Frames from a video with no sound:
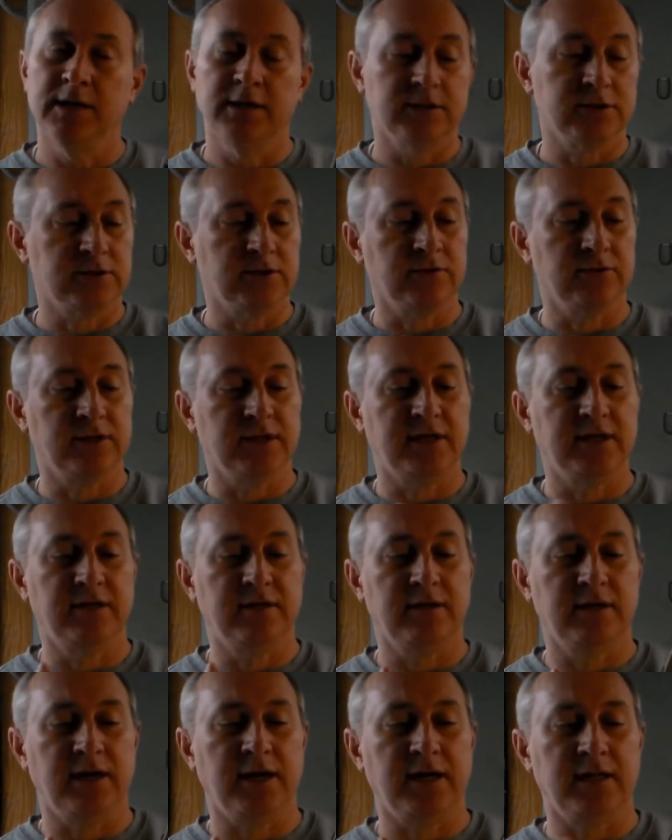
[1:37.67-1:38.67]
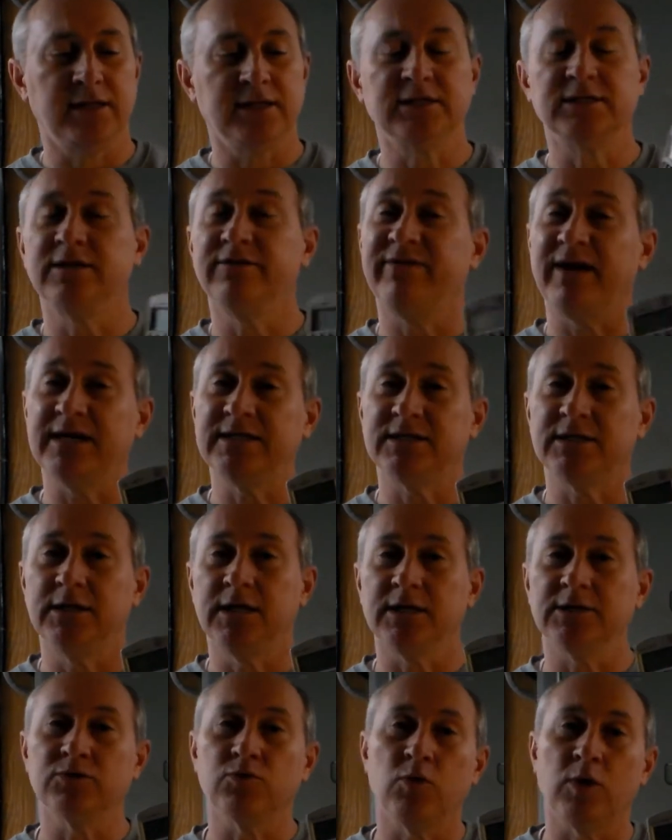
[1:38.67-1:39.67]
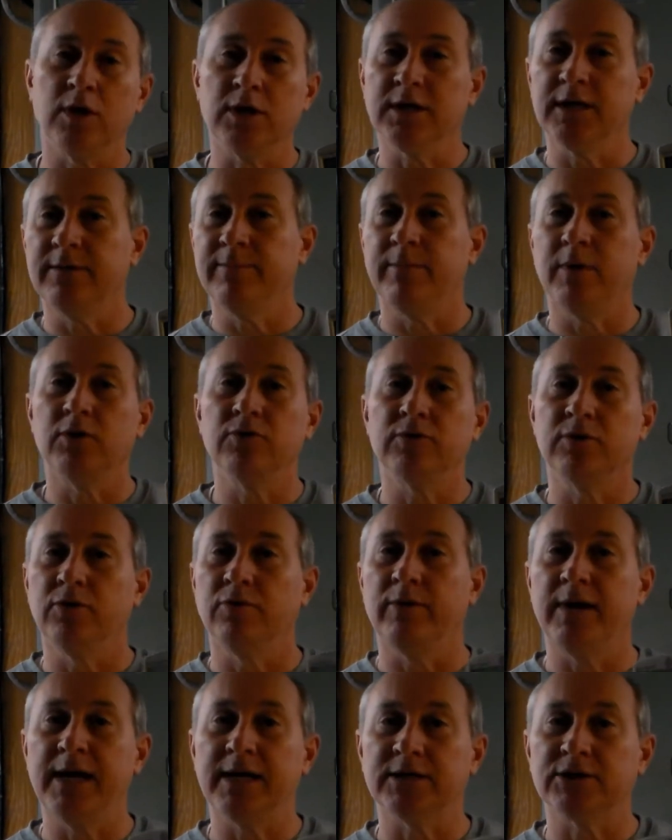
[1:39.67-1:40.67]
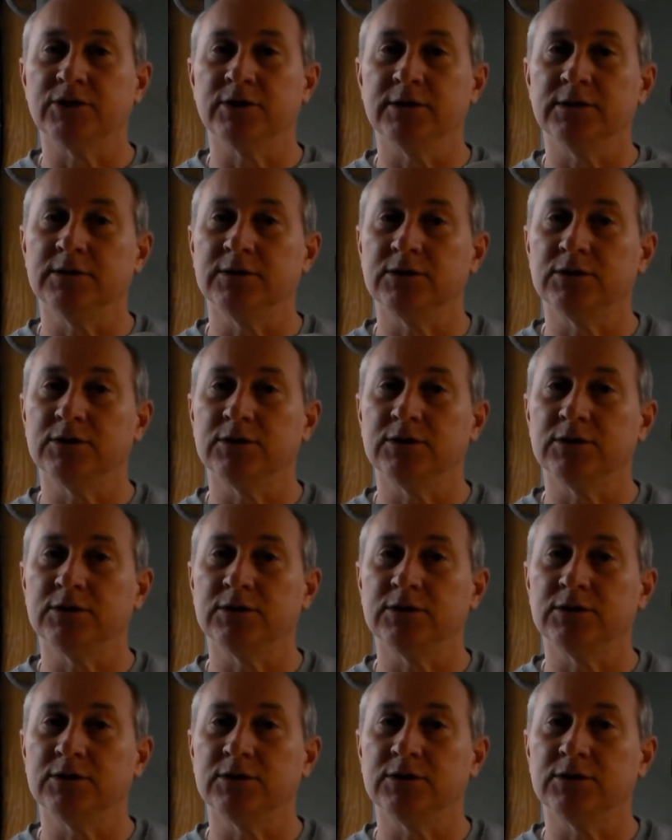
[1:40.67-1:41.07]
So that this device does work in both directions.